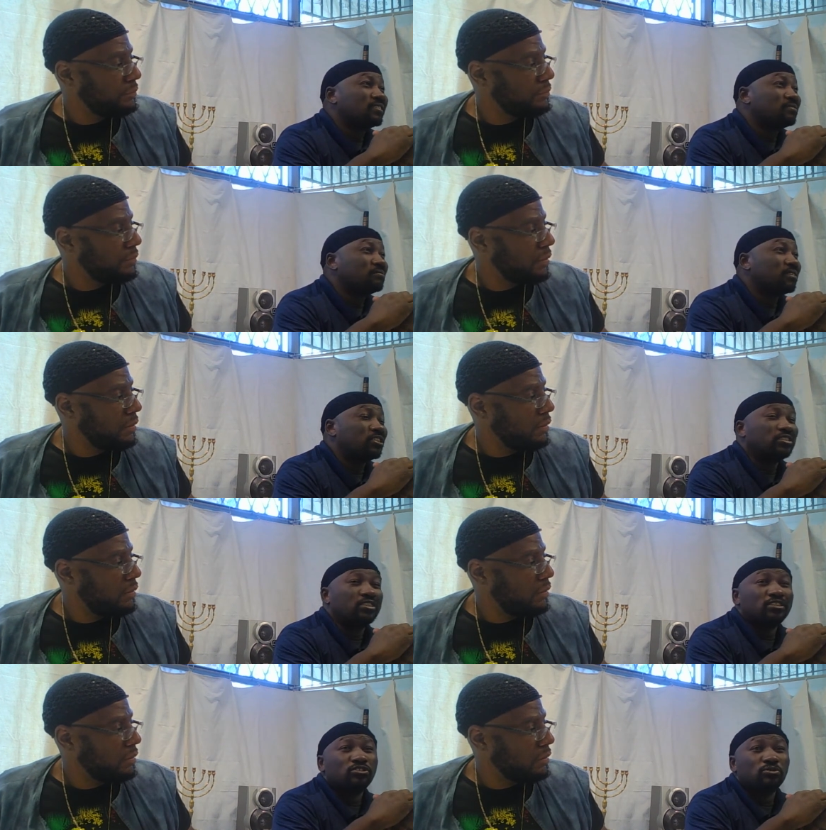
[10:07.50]
Speaker 1: in a
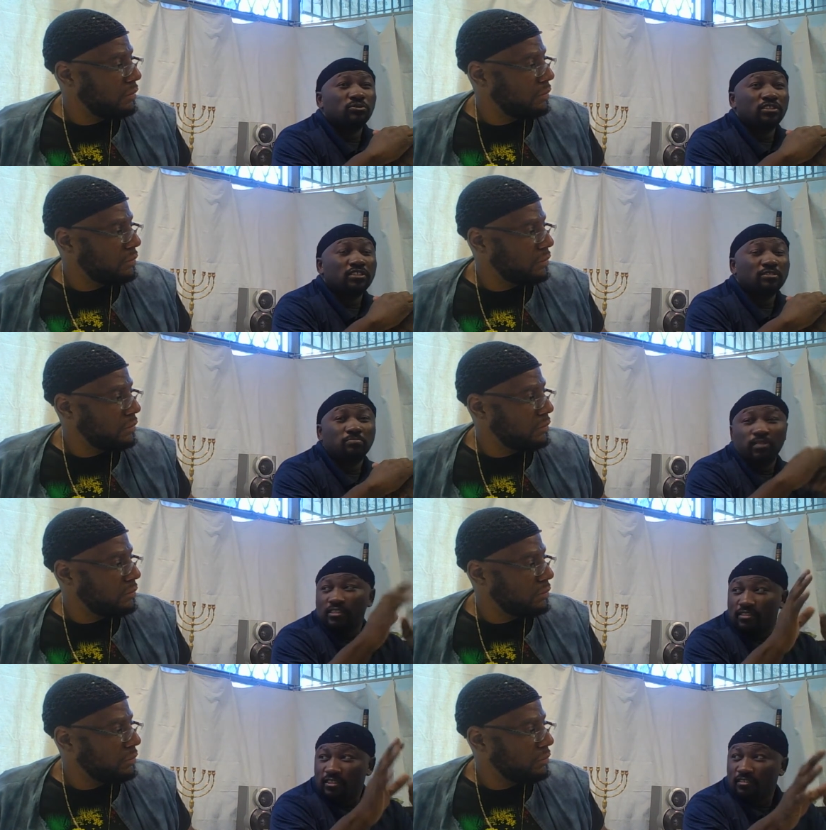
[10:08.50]
year, two years. The place
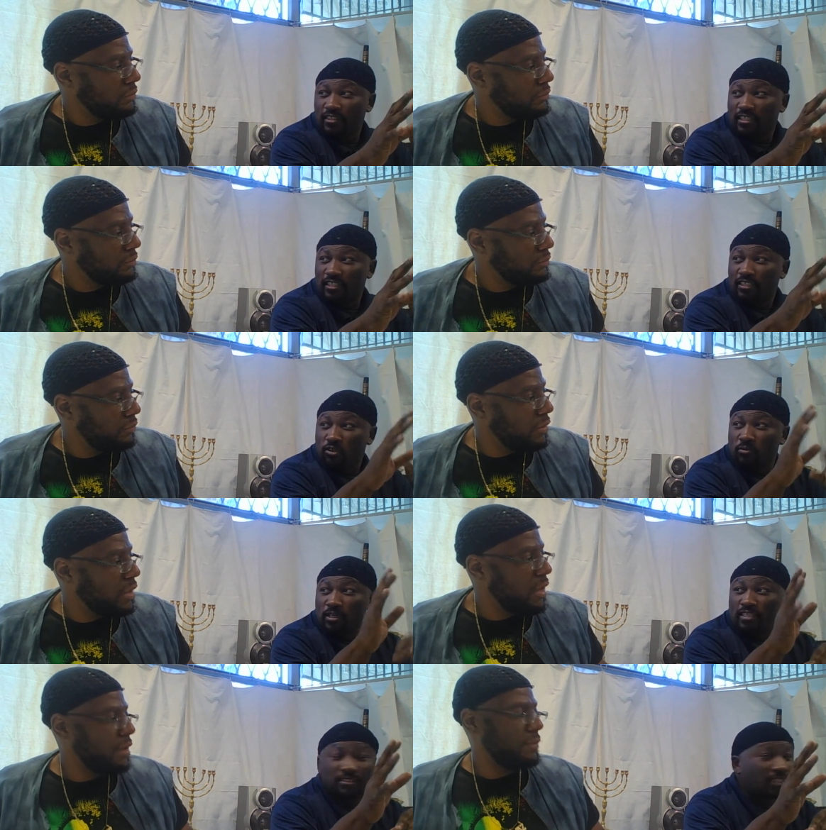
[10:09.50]
still there. They know where yeah.
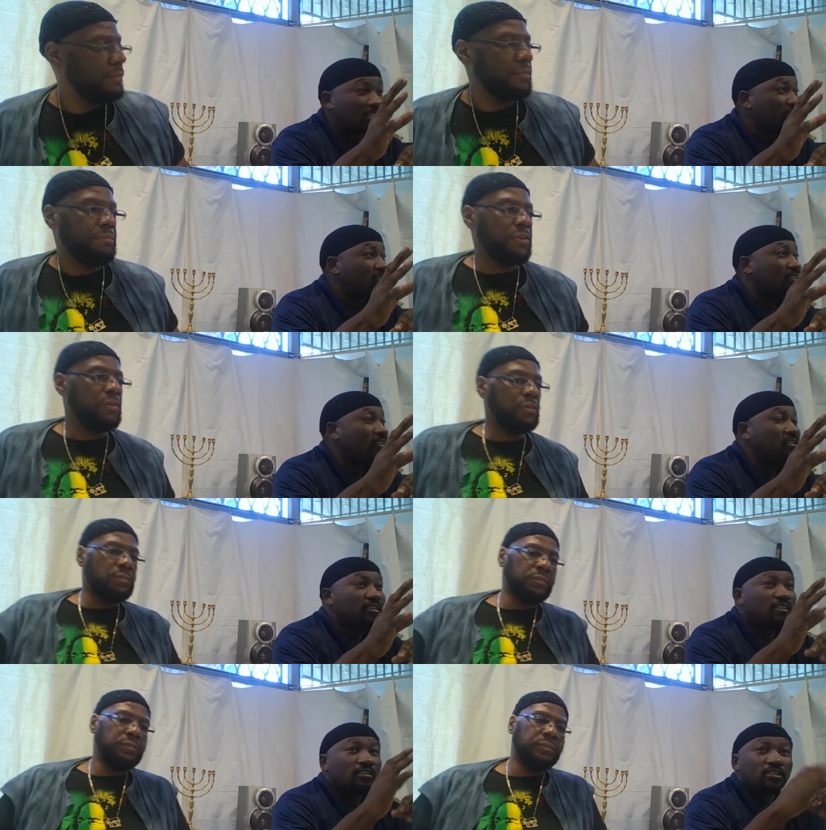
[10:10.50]
it's at. Pew.
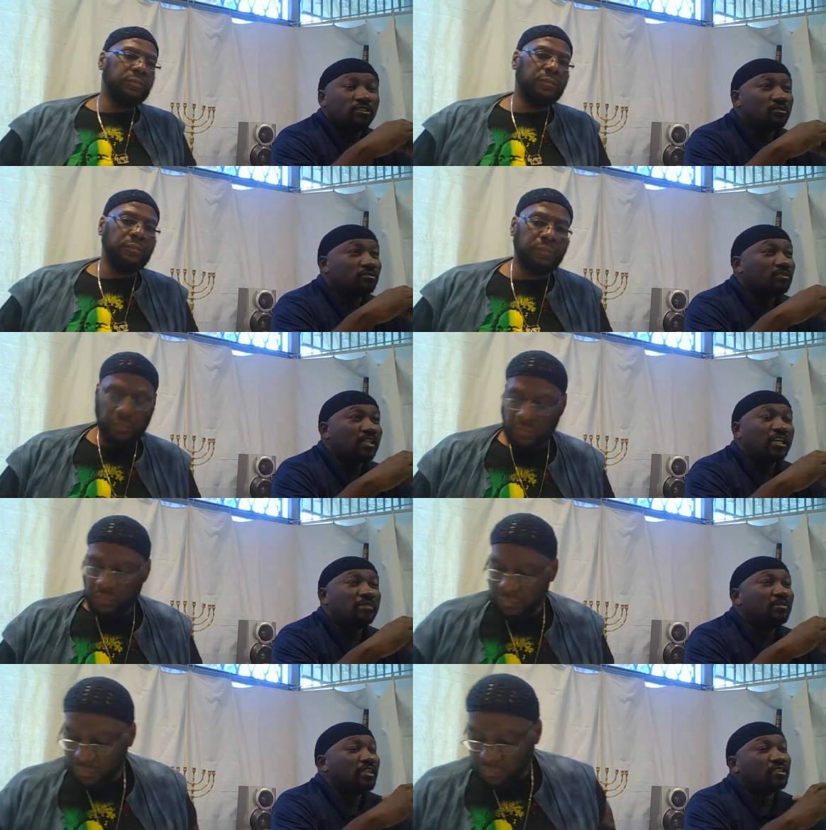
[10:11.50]
You know, they ain't
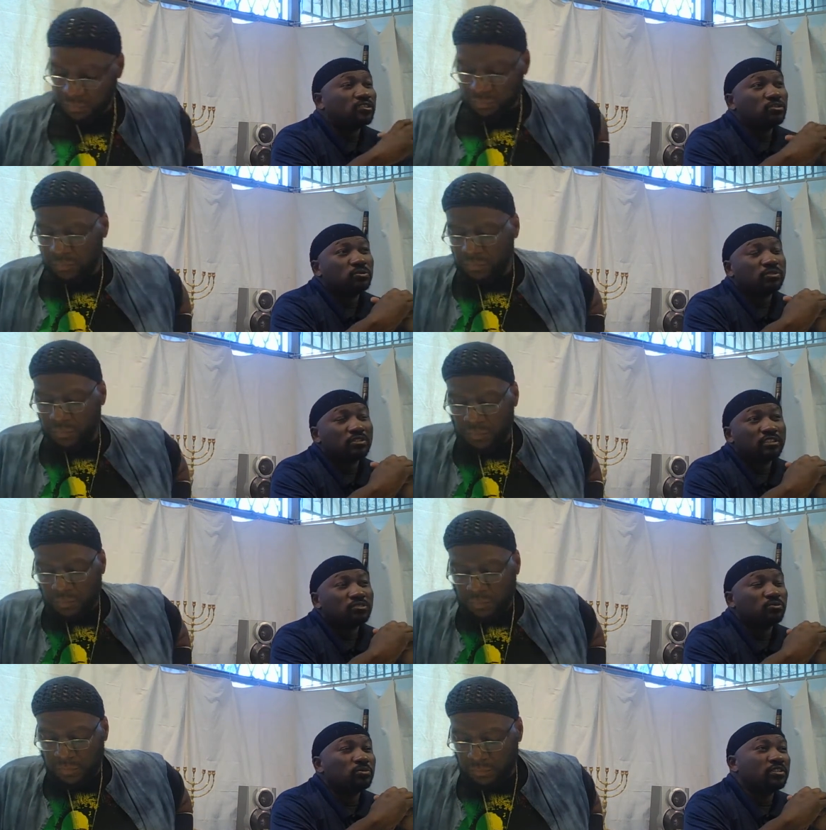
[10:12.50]
been there in two, three,
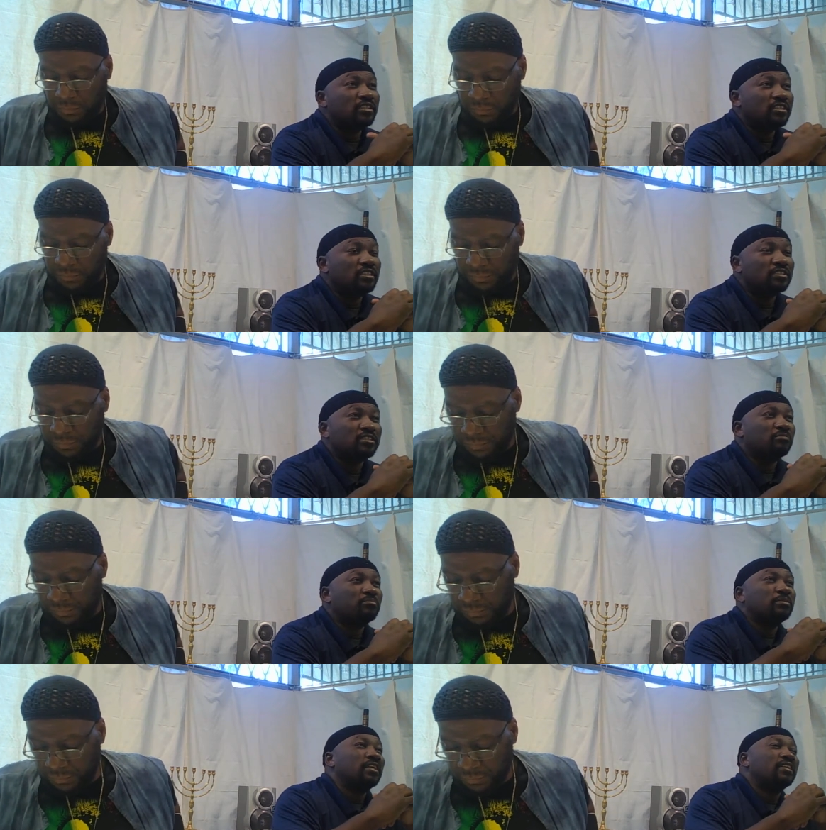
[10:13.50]
three years. Some
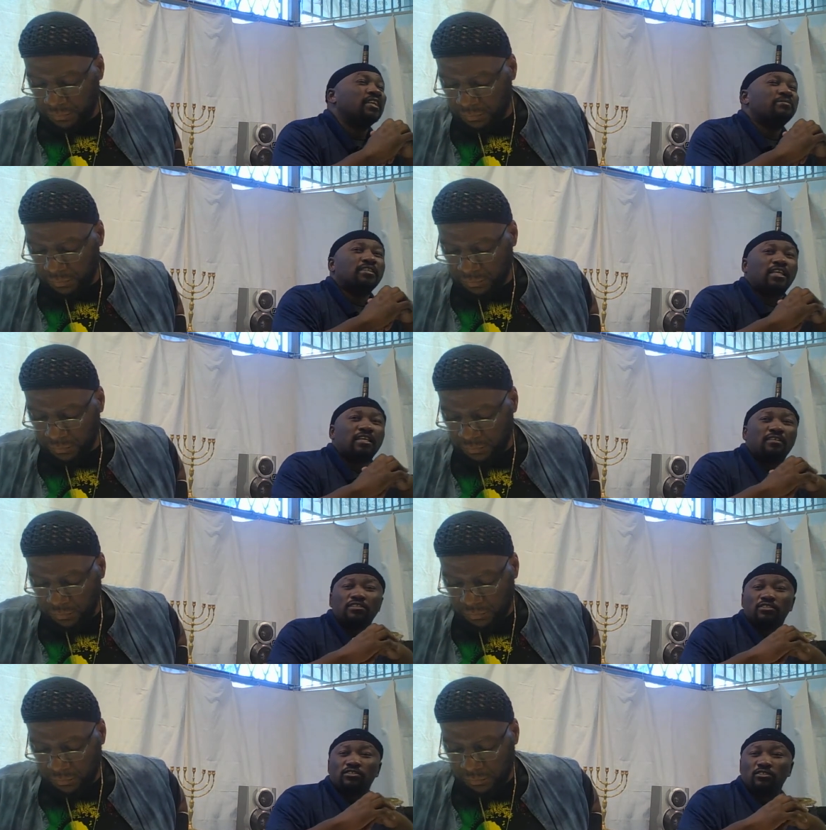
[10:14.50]
people ain't never came. They
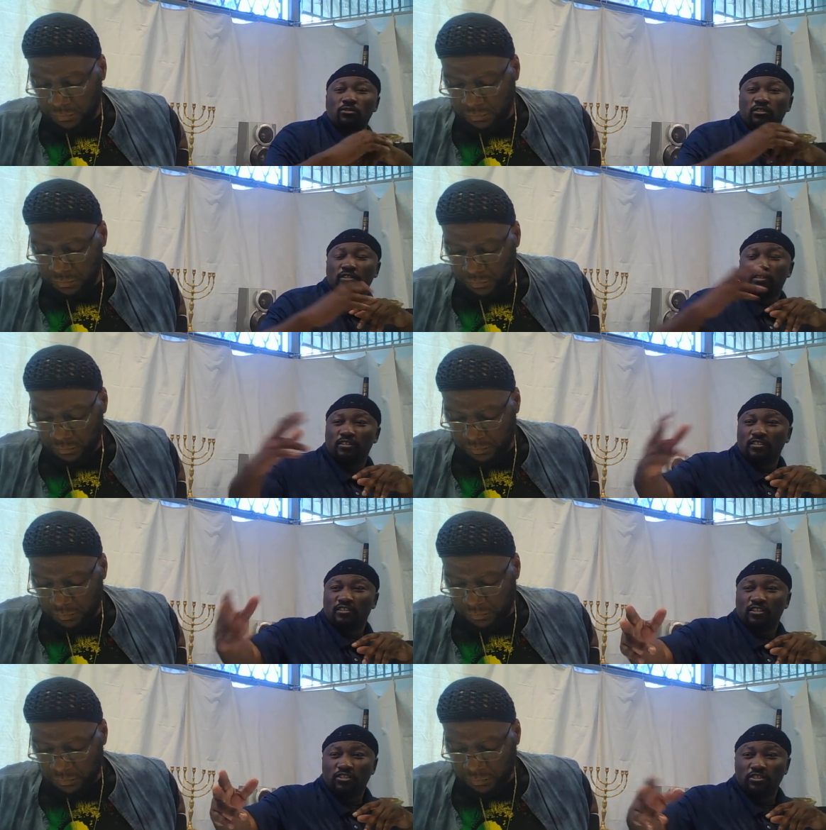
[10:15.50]
just talk to this
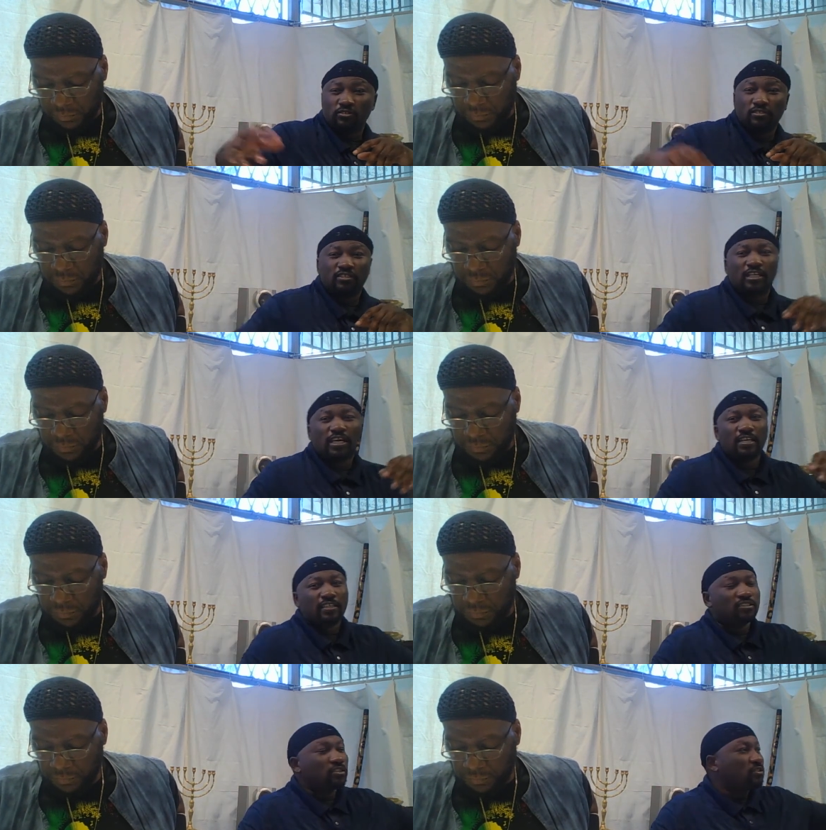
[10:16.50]
teacher on the side. they
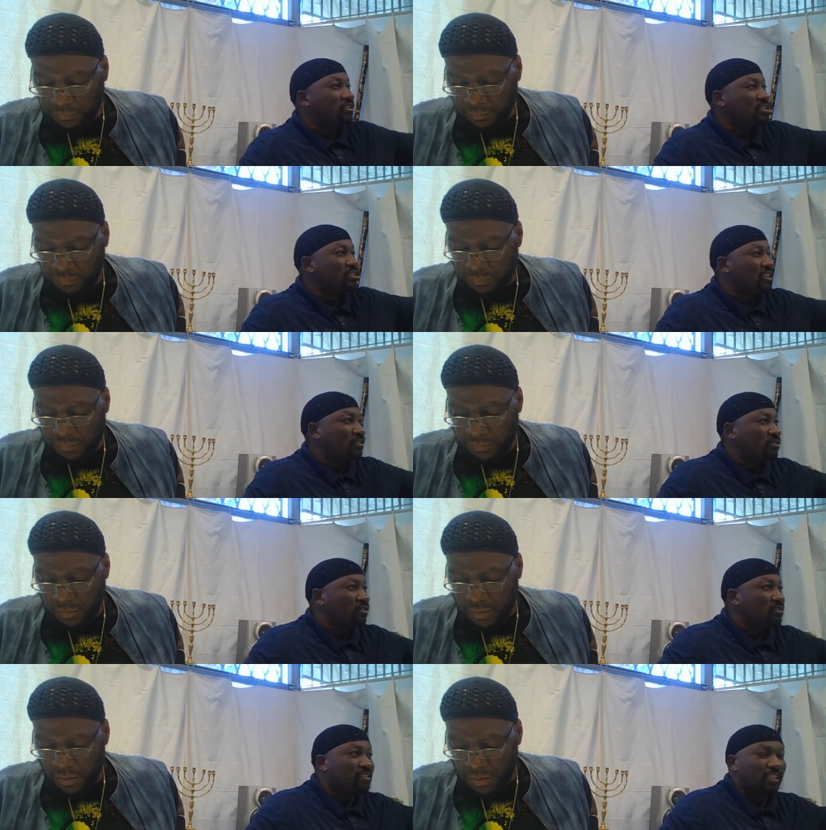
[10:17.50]
talk to this elder
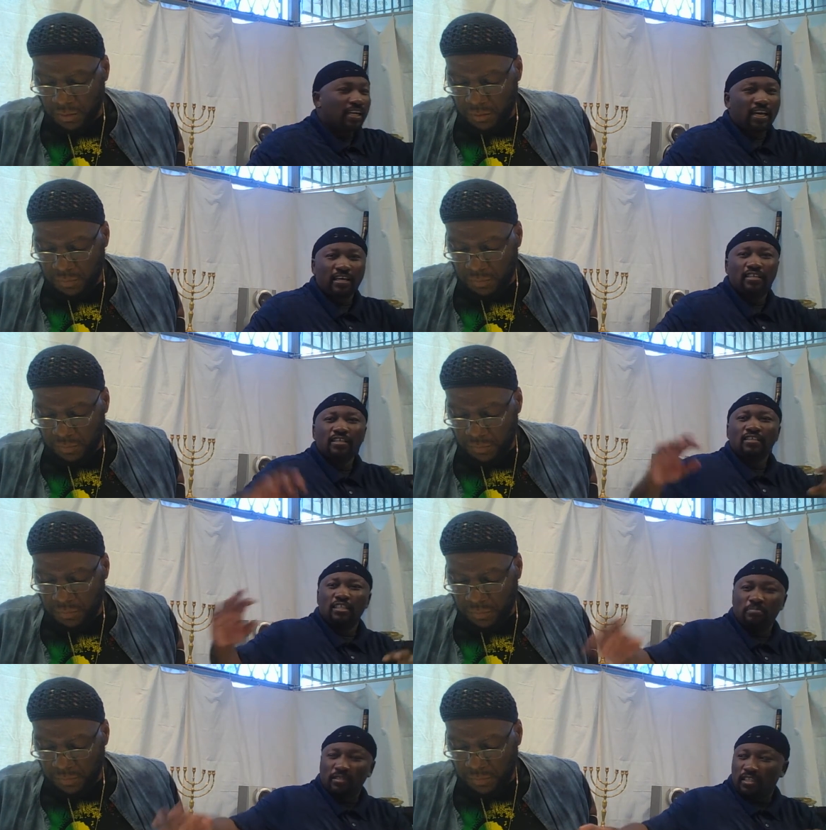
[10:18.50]
on the side.
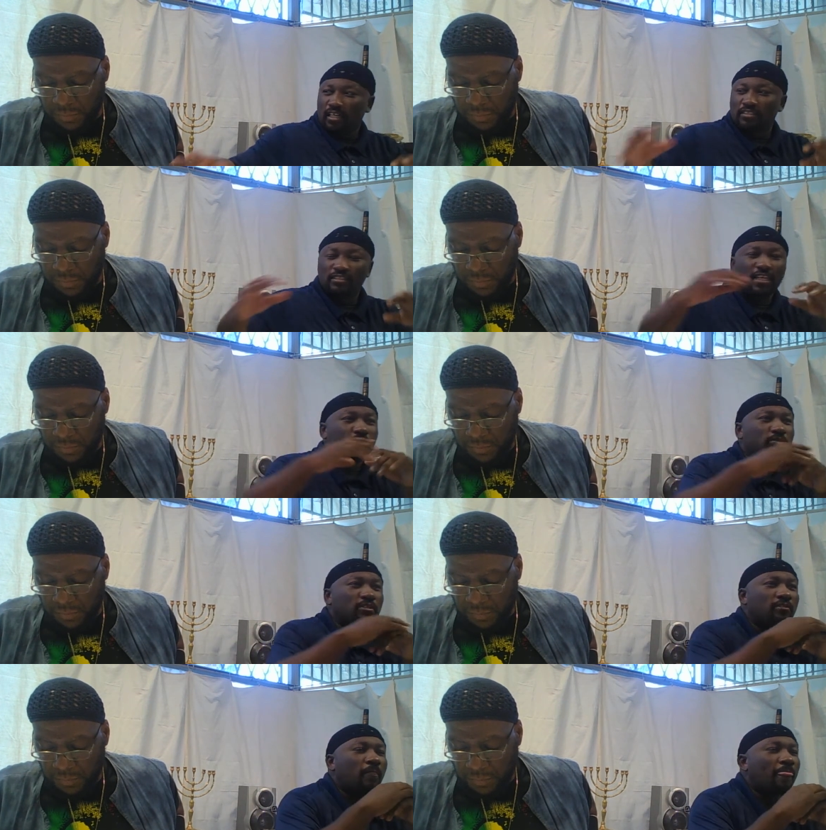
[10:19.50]
Keep in contact with
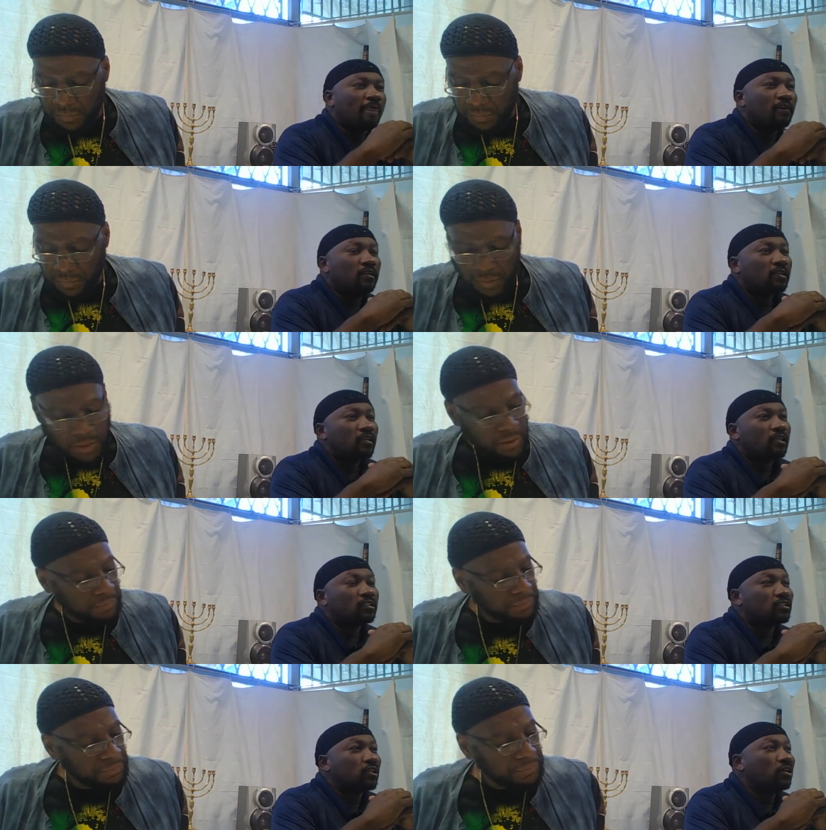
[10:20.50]
them. Yep. A
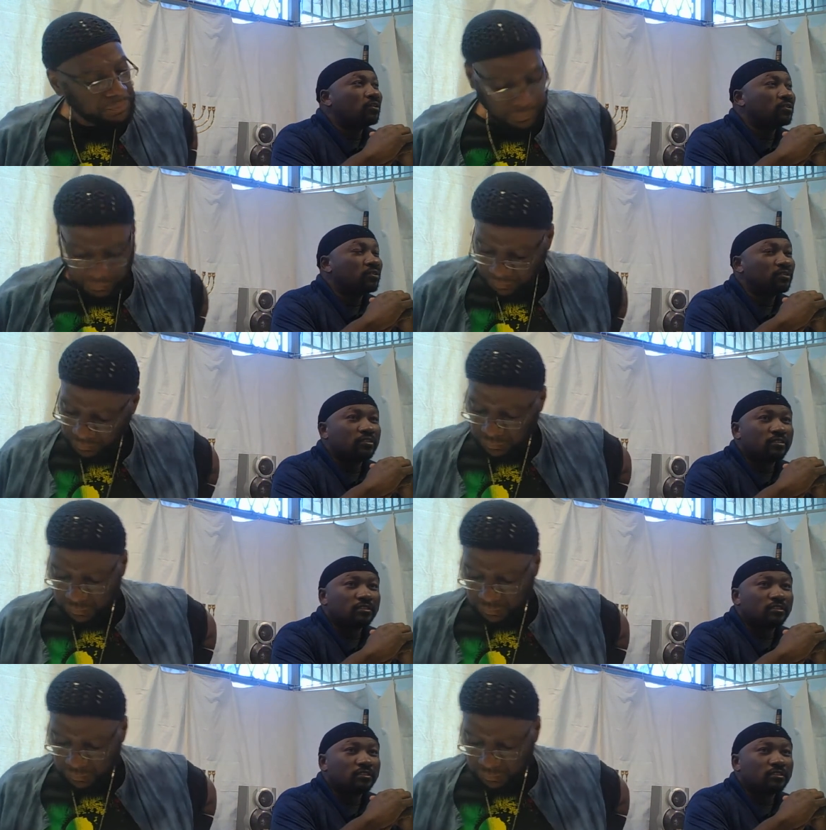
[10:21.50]
third